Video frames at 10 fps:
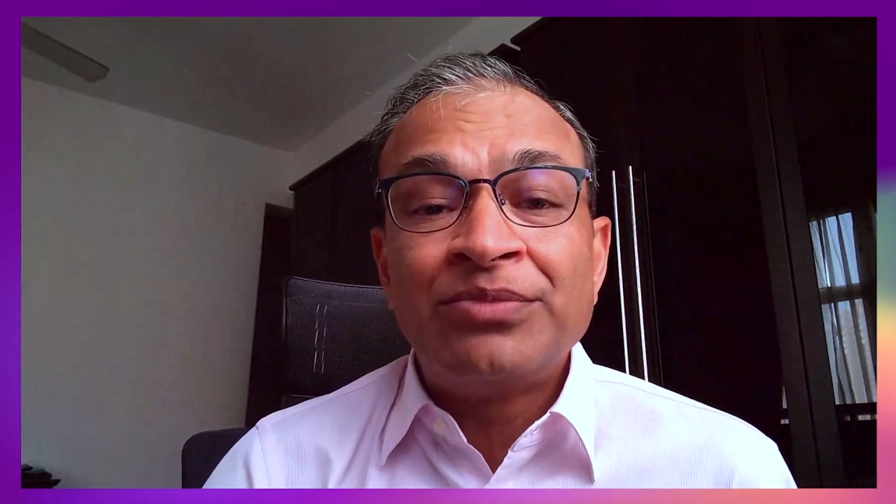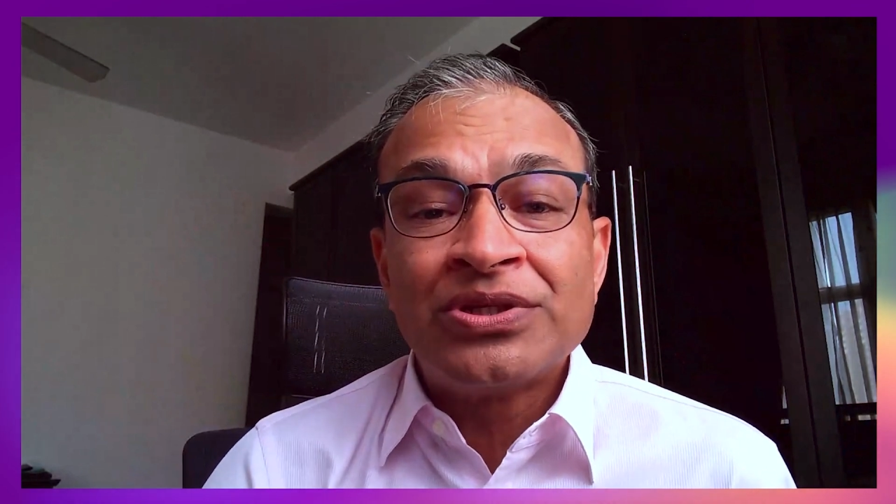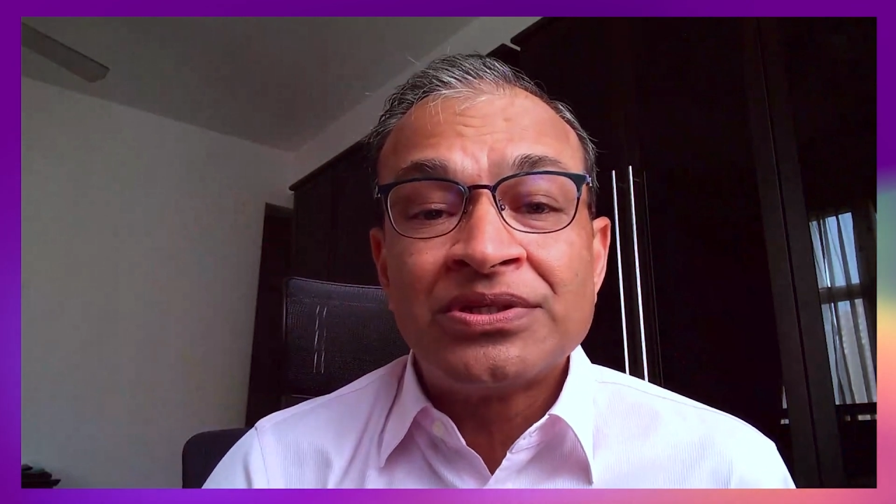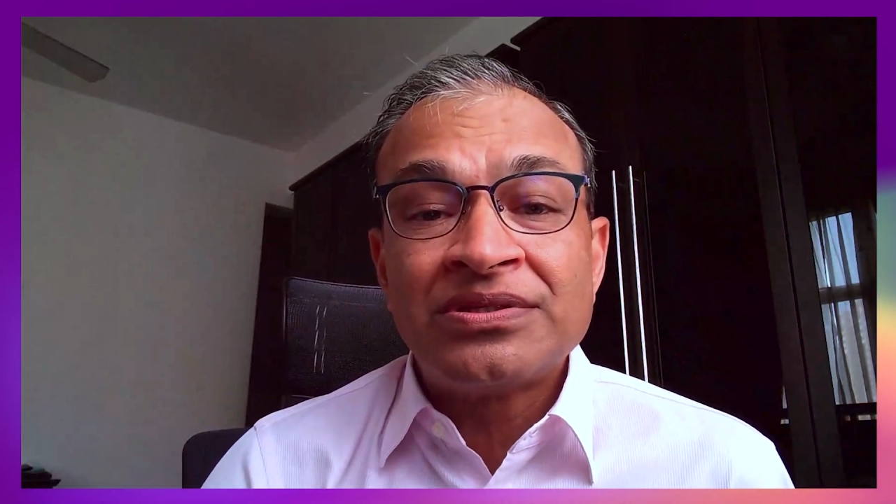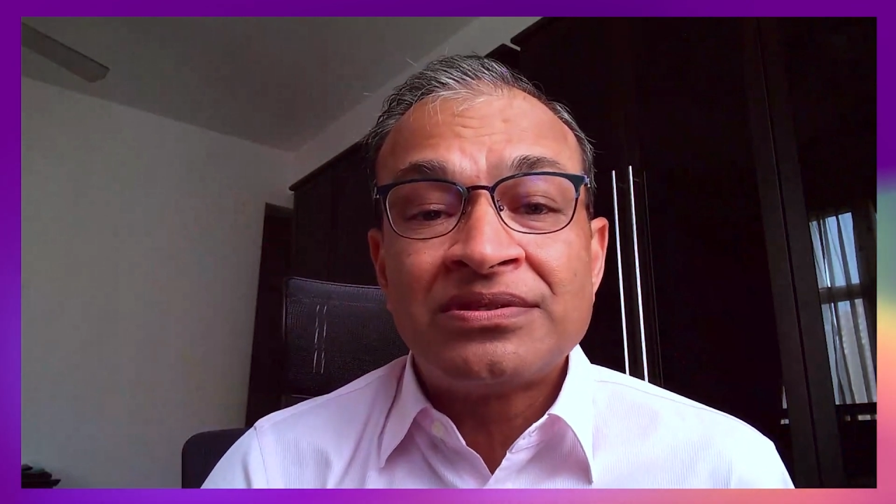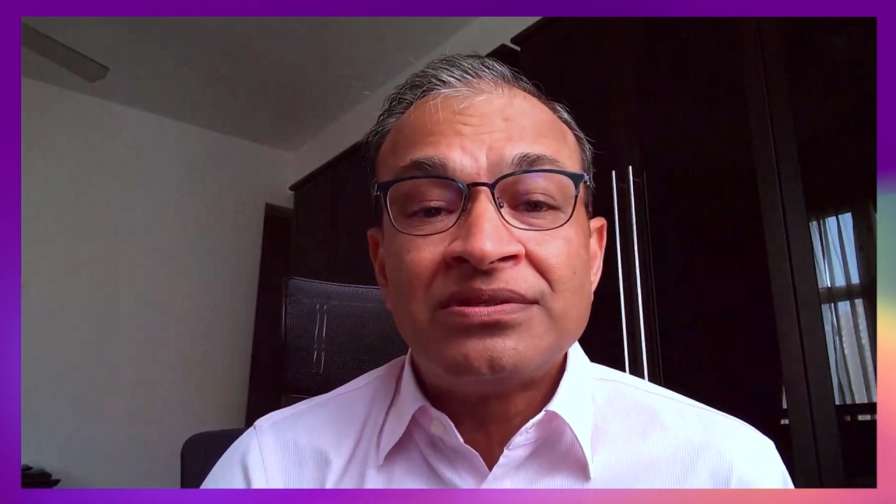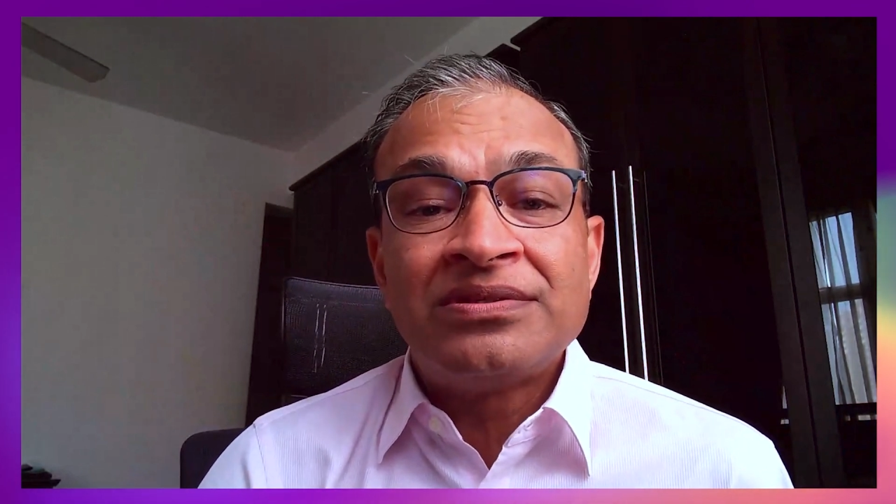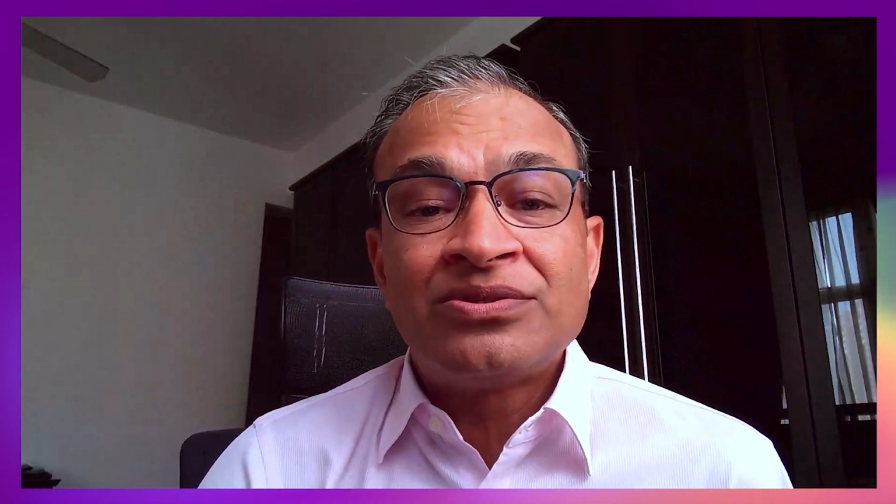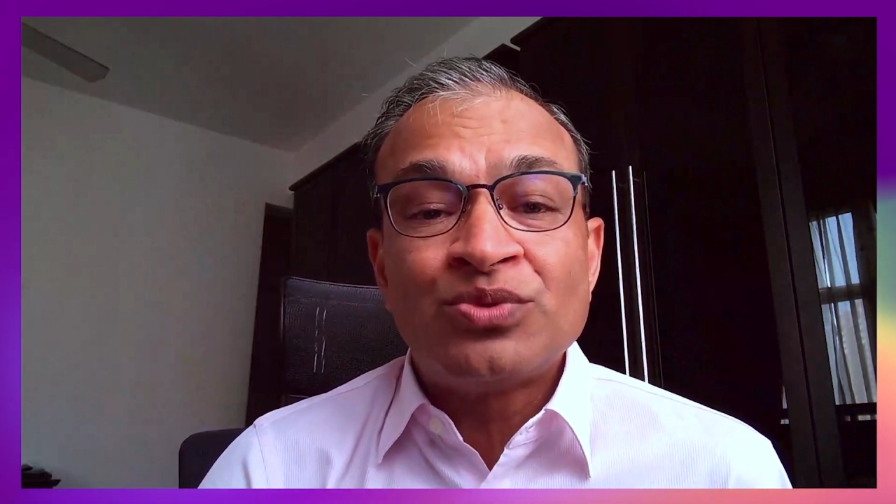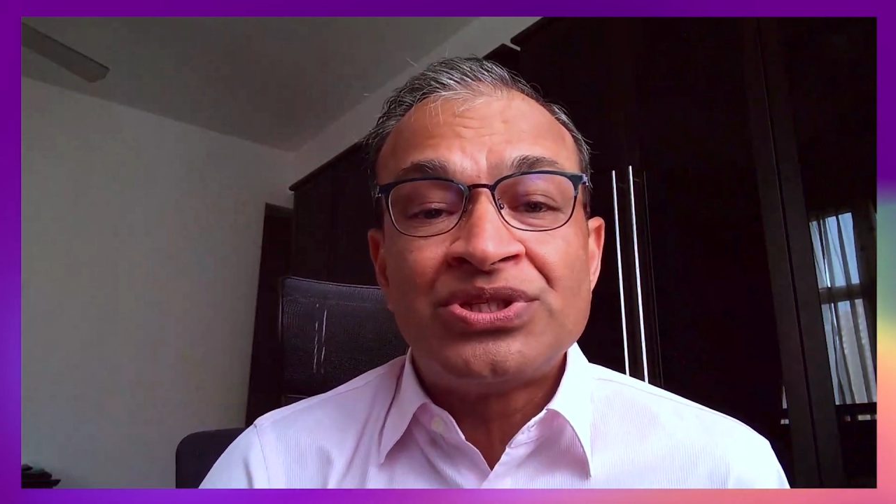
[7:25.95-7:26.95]
because
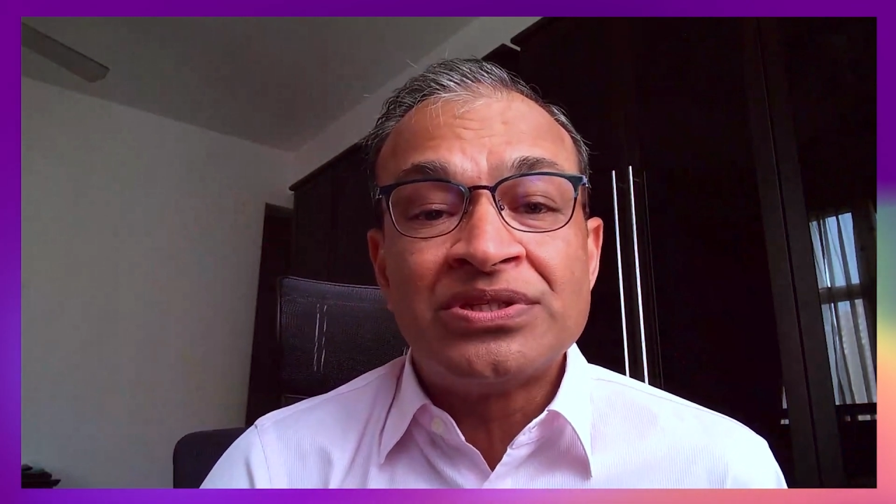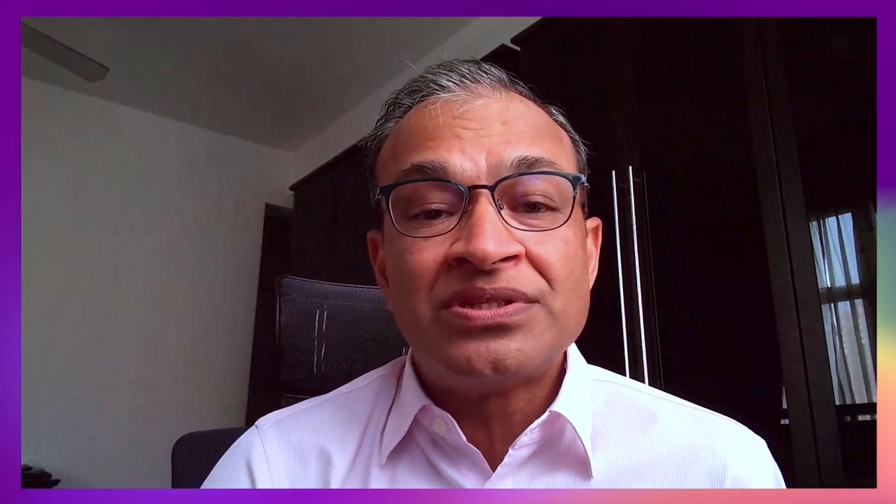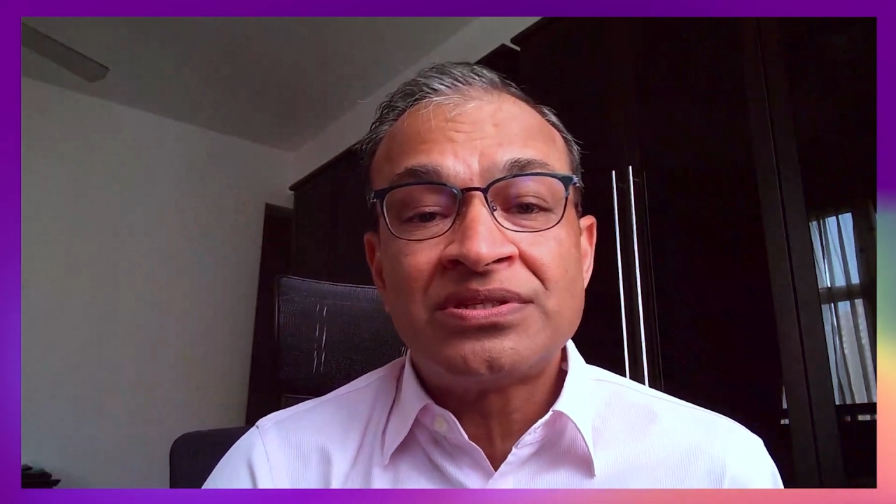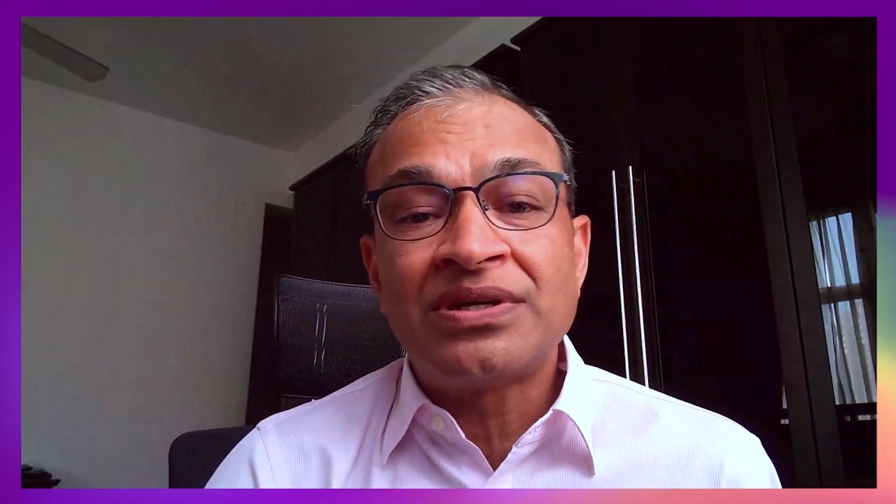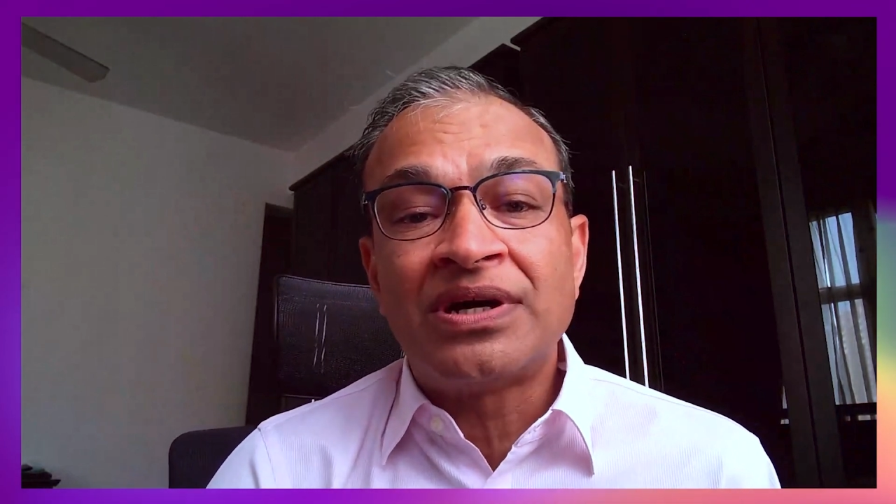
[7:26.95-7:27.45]
the switches